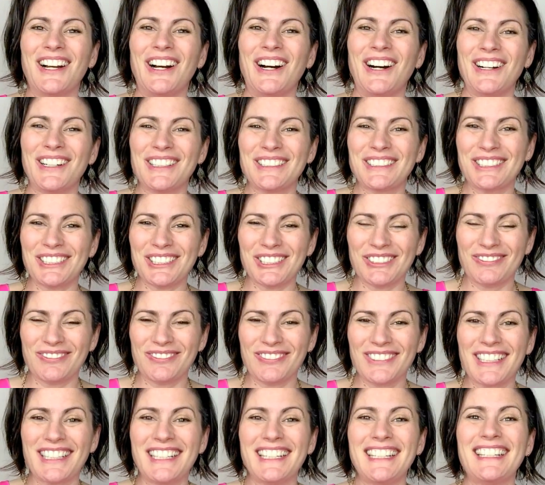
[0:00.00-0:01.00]
Awesome.
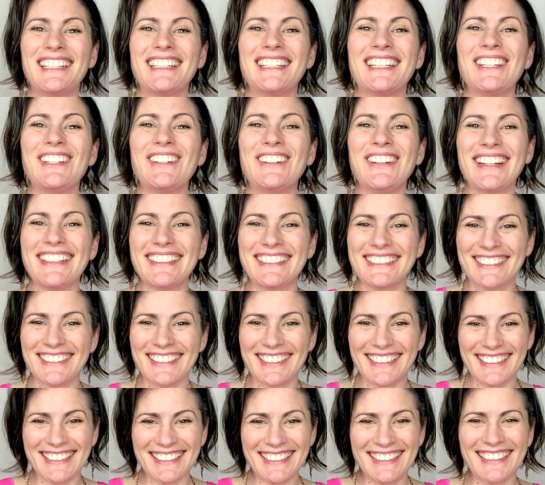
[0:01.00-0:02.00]
You guys
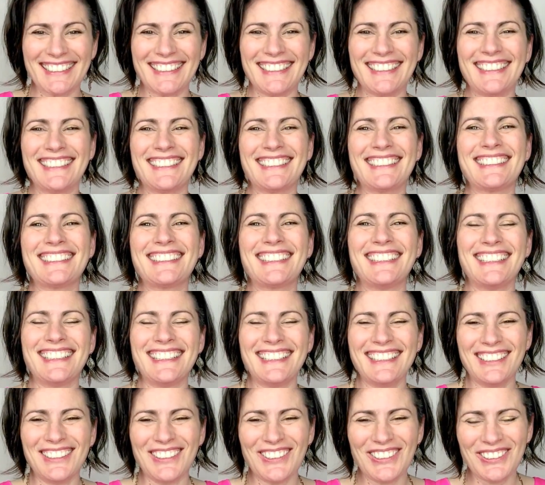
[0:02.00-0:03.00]
are good at this.
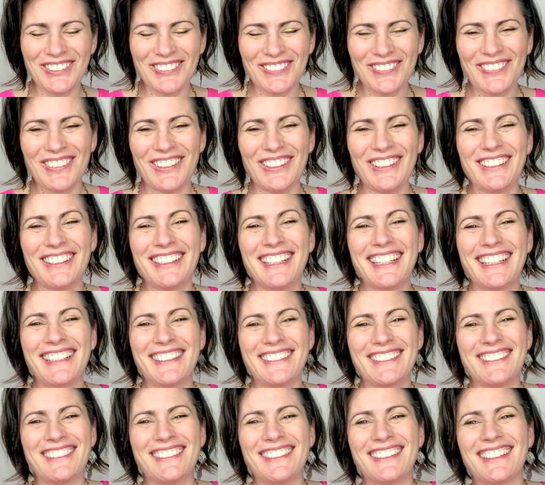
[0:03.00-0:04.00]
Very
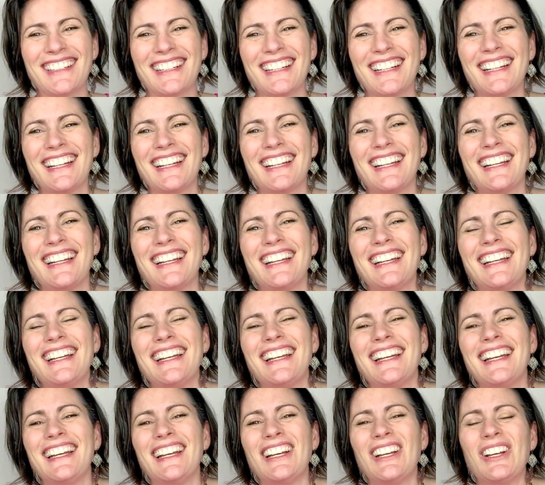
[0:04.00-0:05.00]
cool.
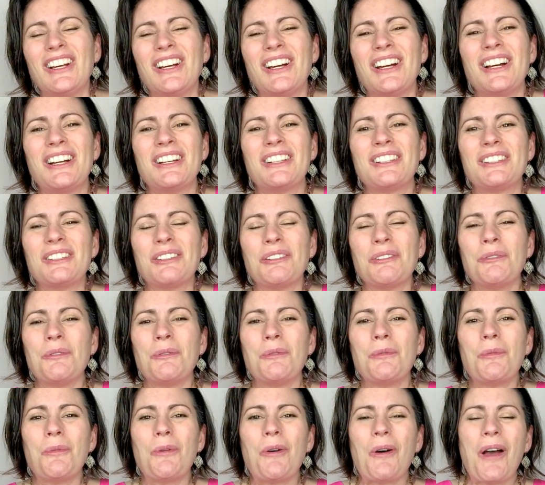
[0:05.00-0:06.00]

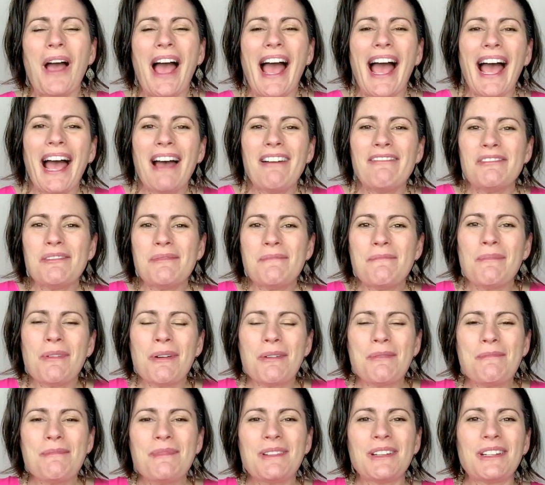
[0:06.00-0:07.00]
So have a
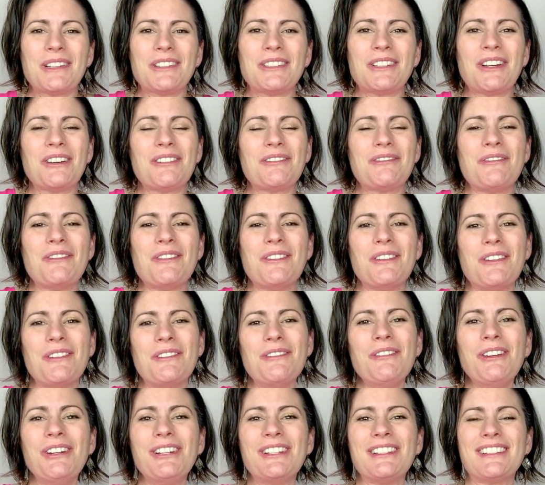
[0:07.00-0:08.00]
moment of
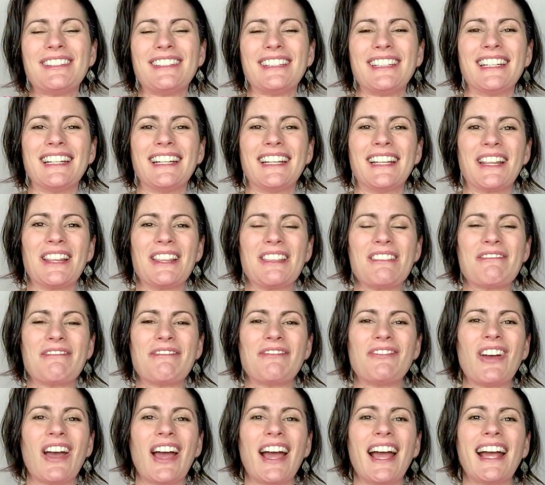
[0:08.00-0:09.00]
noticing the
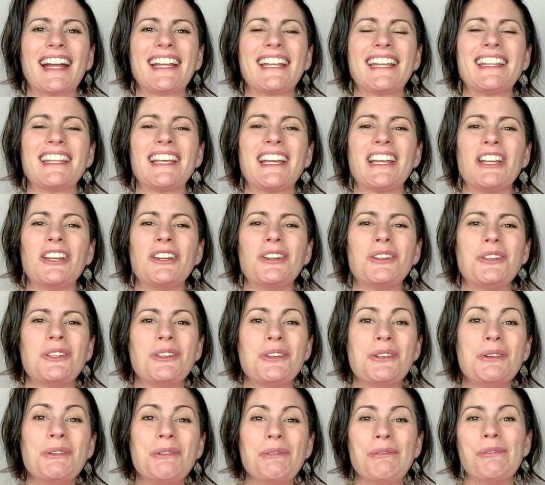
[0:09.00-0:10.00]
fact that
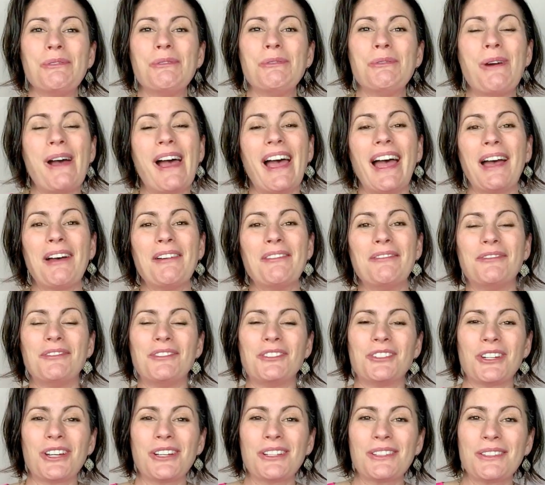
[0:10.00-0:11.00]
you have
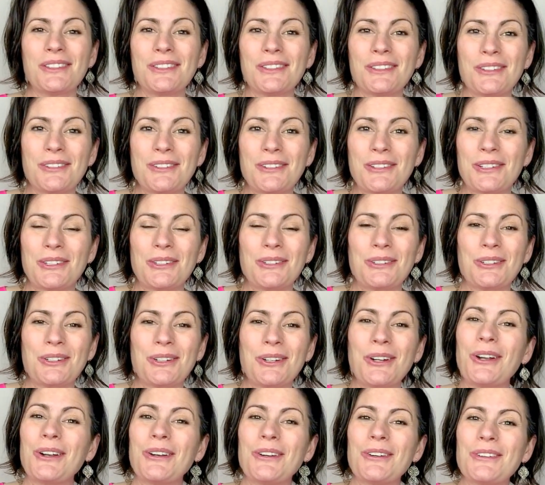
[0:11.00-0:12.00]
just
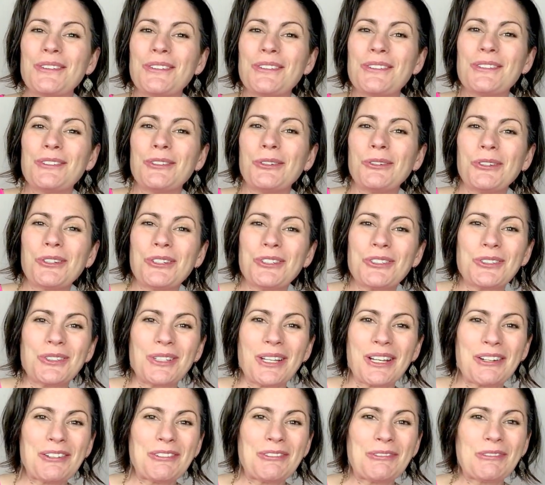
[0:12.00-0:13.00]
turned
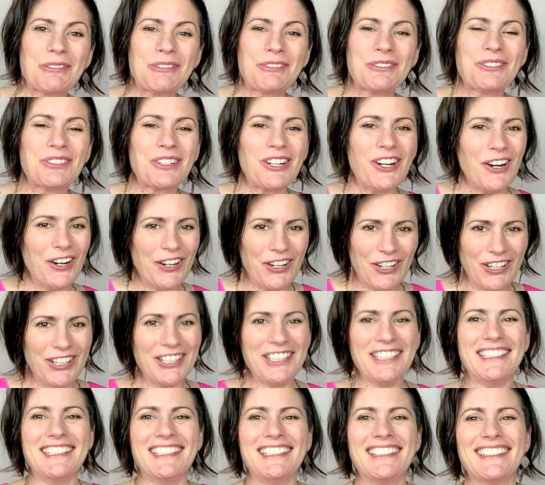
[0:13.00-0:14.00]
yourself
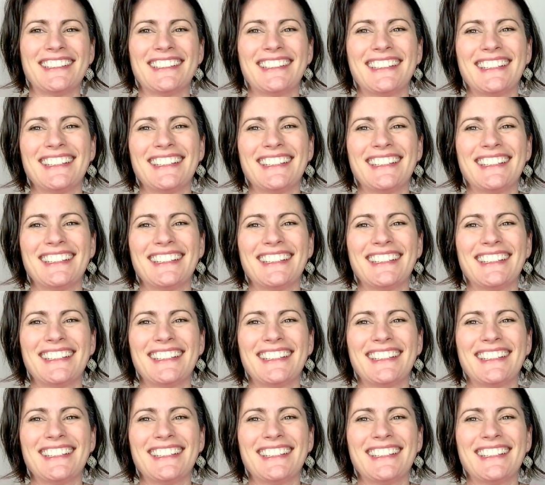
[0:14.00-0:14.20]
on.